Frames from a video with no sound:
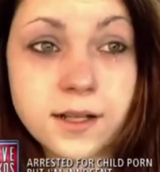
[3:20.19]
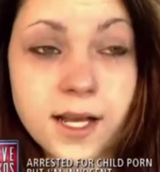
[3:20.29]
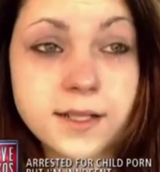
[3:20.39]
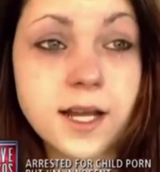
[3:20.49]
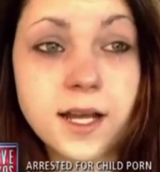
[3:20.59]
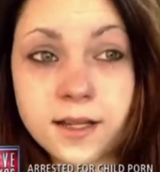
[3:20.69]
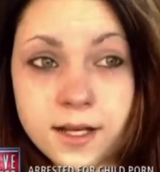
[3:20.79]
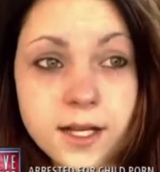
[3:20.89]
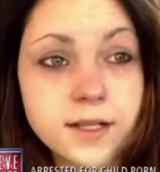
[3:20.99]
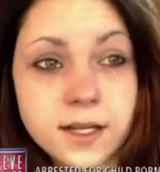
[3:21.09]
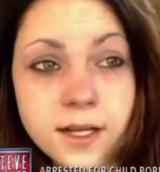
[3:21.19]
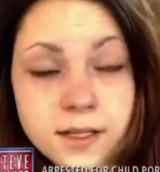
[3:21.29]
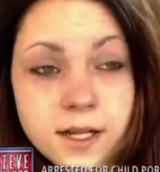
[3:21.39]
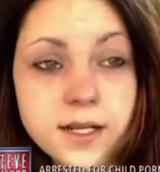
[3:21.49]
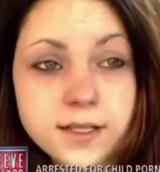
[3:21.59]
next day and the next day
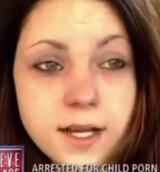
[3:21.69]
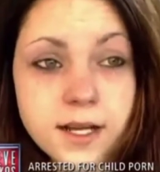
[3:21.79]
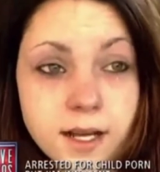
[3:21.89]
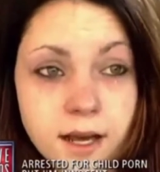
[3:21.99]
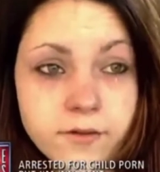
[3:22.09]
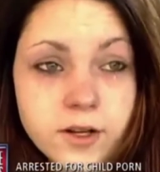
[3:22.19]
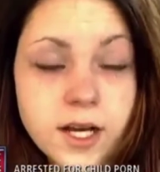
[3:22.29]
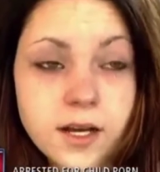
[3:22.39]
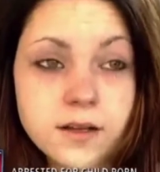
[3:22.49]
and the next, every day.